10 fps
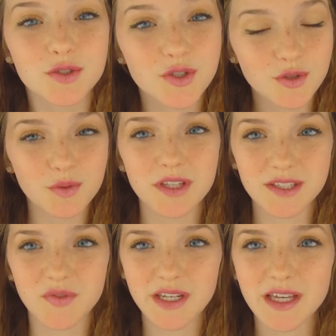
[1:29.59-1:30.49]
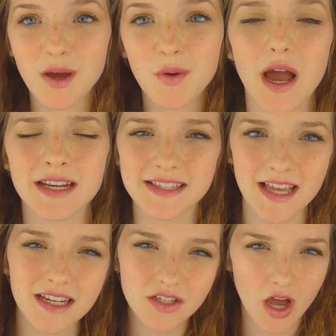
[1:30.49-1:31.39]
do this video. I
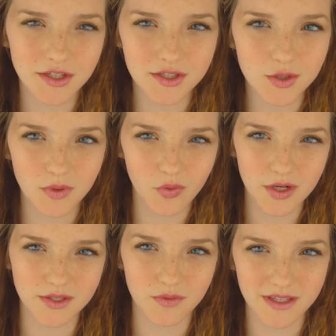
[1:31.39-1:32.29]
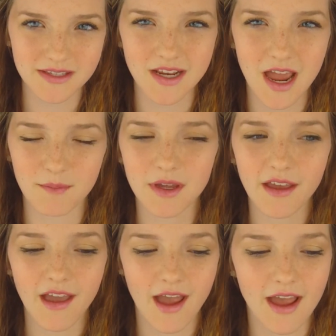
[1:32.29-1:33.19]
decided not to do a voiceover this time,
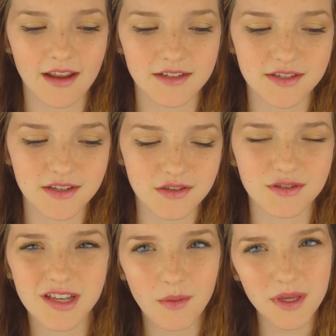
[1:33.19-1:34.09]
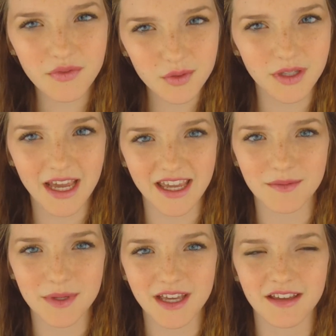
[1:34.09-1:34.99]
and tell me if you like
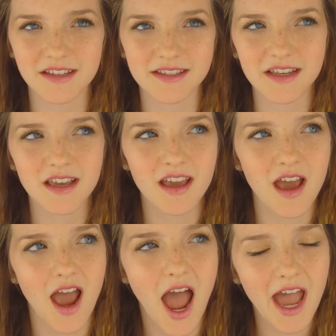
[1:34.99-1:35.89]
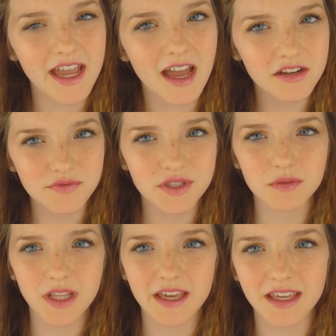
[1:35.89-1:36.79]
it, because I kind of
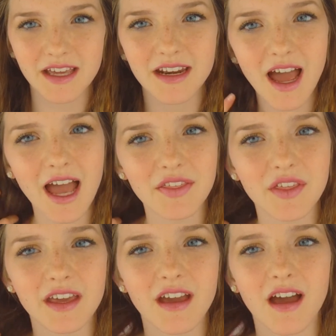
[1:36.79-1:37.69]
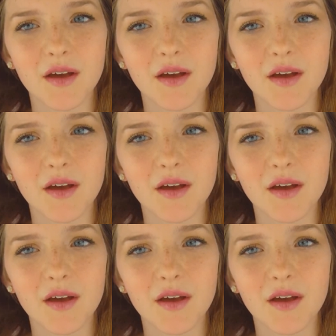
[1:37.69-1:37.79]
do like it. I think